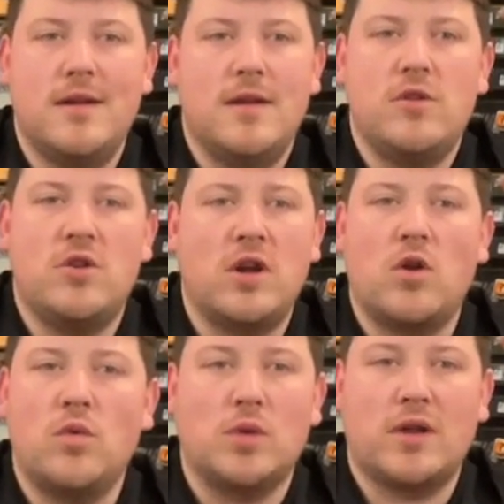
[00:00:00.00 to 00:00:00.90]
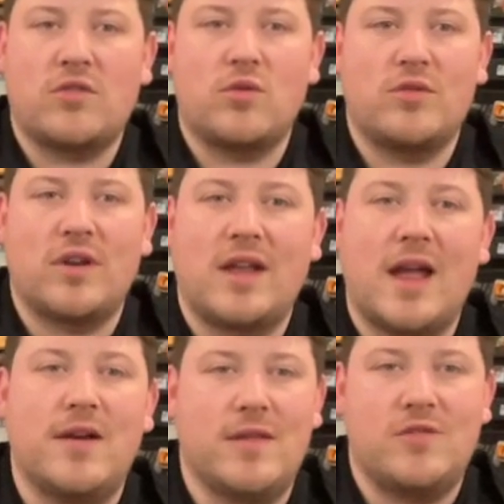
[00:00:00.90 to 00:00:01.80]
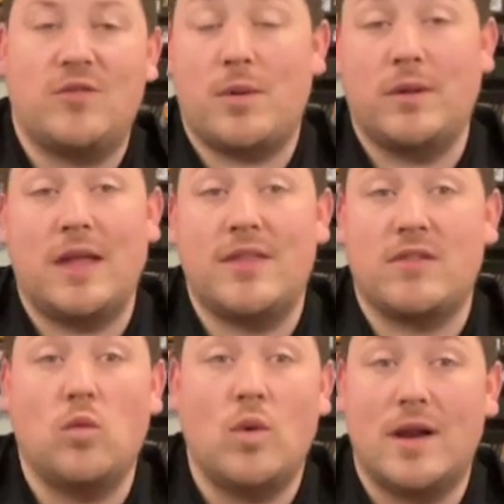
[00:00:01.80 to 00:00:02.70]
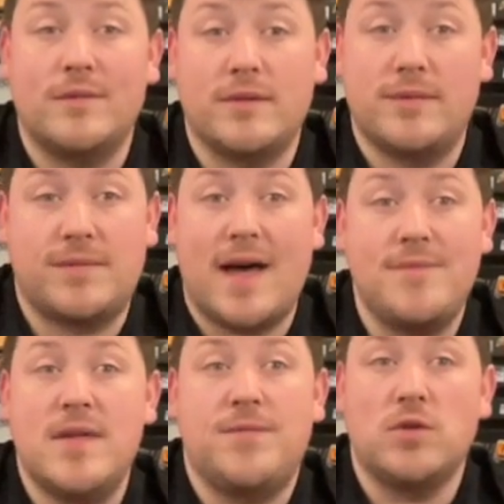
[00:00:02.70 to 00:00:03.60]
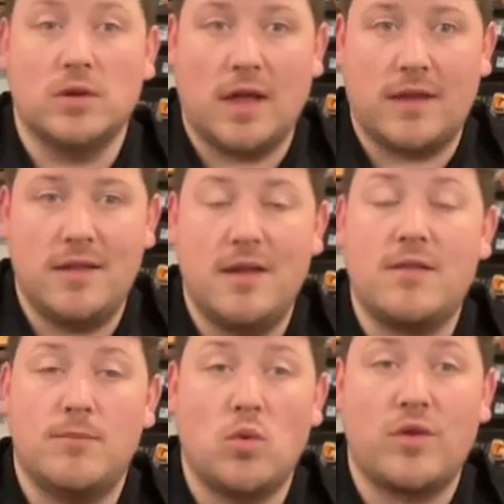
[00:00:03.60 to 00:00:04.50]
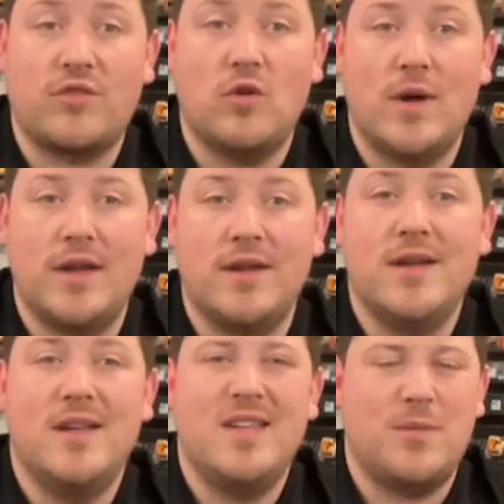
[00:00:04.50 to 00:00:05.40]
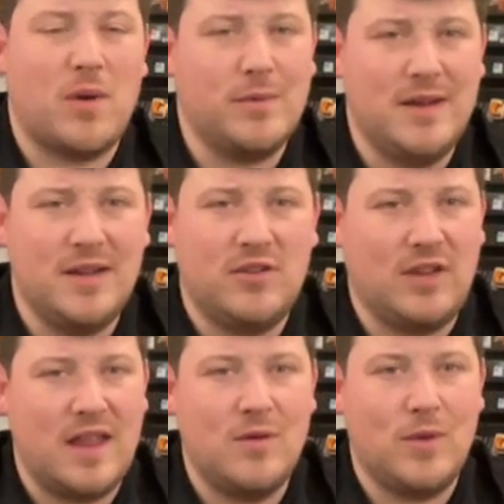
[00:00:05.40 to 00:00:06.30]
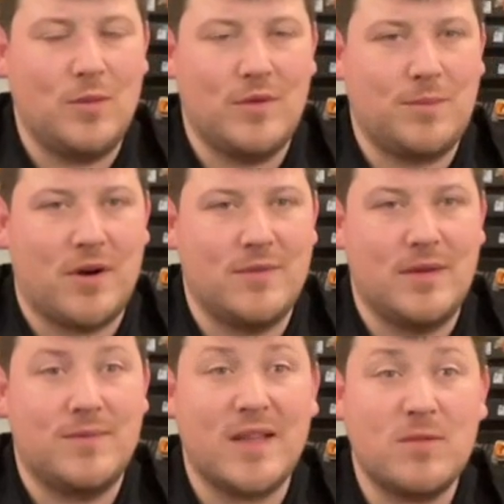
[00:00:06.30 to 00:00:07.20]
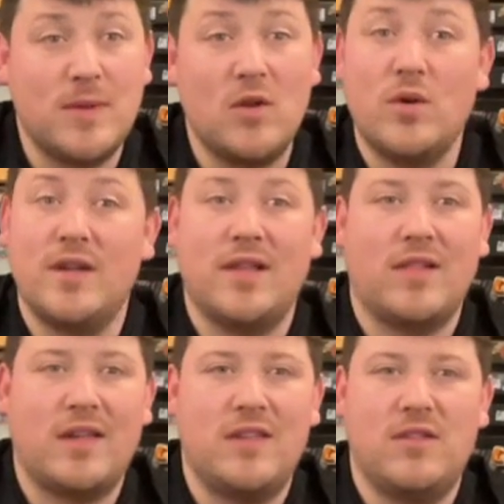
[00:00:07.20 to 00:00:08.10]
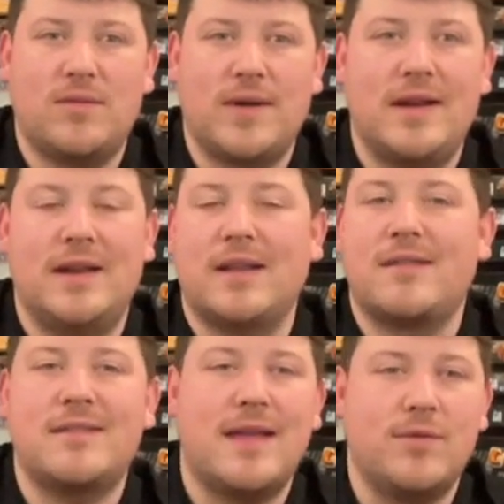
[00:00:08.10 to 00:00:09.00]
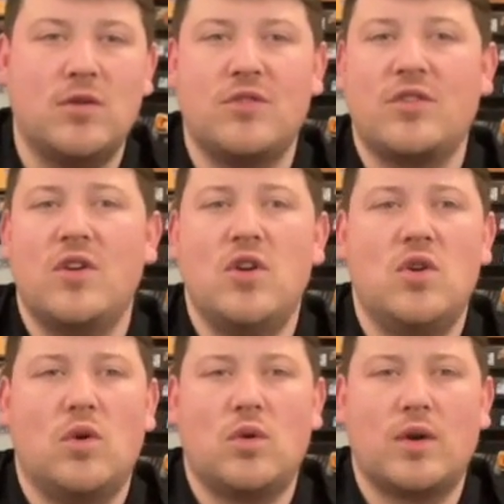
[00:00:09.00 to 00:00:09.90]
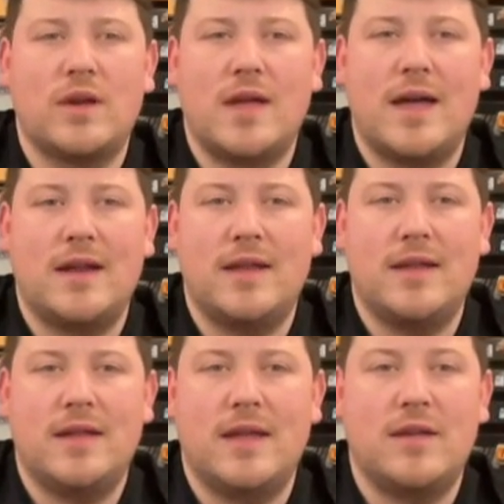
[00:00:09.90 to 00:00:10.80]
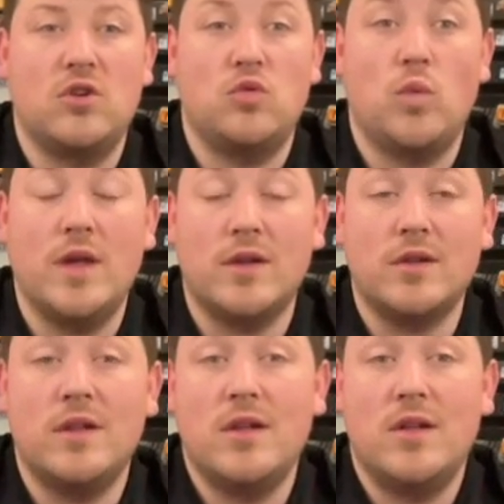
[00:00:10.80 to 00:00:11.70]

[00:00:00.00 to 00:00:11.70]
You're not going to a lot of stores that are going to carry this. You're probably getting this at 1 out of every 5 if you're lucky. It's more so you probably needed to get it when it was part of an investment, or you get lucky and you find it at a Savers or at a Goodwill,